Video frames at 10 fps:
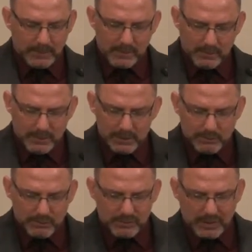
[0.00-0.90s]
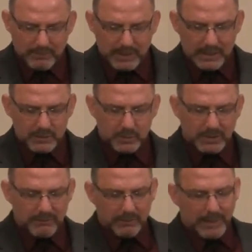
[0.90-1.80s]
You know, these were the same guys who were
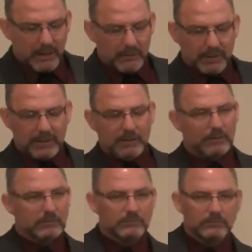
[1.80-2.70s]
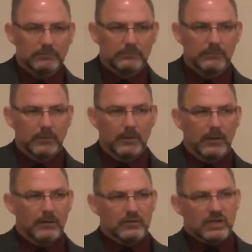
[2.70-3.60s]
given the power to heal,
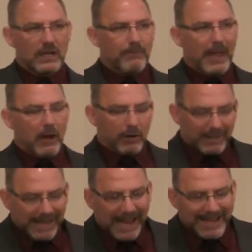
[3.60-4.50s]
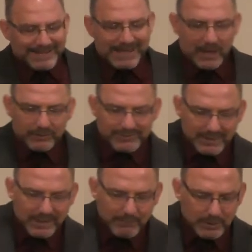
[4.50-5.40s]
the same power to cast out
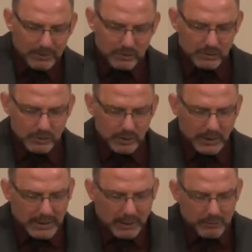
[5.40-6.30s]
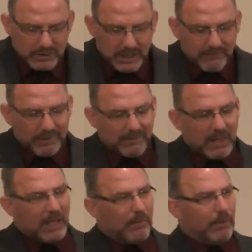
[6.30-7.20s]
demons. He was giving
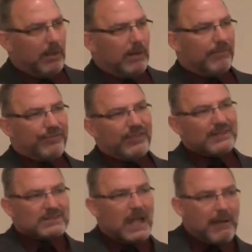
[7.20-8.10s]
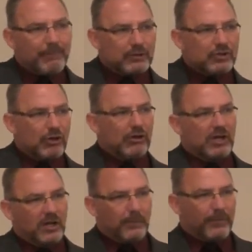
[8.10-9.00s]
them this
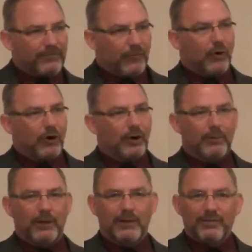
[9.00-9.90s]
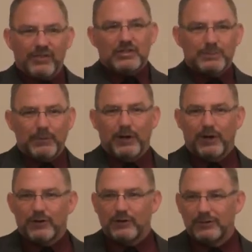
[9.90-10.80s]
opportunity to perform this
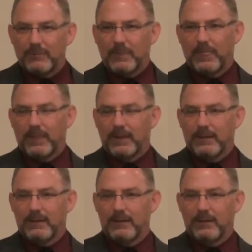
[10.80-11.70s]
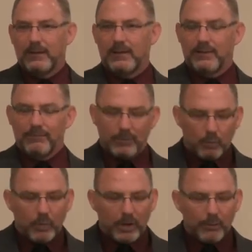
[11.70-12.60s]
miracle. But
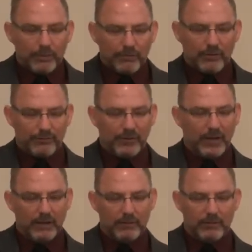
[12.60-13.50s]
where was their faith?